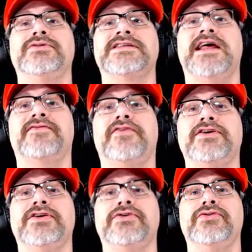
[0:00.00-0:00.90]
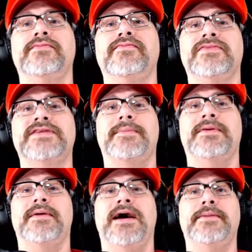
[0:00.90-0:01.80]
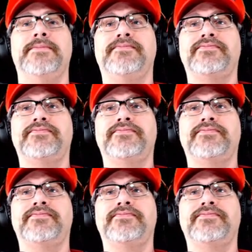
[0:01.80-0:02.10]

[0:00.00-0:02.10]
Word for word: It was a lot of fun to do, top and bottom.